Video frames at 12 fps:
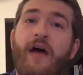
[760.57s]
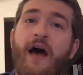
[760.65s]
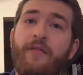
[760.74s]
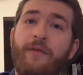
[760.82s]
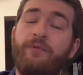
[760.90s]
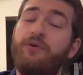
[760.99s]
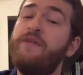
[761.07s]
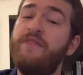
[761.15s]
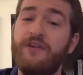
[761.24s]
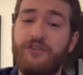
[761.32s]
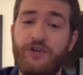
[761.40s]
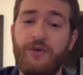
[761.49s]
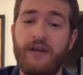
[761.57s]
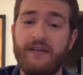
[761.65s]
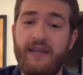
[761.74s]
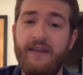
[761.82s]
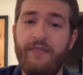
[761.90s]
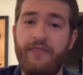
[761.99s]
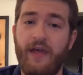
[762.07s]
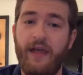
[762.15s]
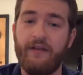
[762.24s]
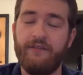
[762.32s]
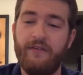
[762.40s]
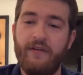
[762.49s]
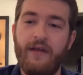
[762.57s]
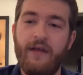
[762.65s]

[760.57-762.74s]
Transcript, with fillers: how the previous unit did things.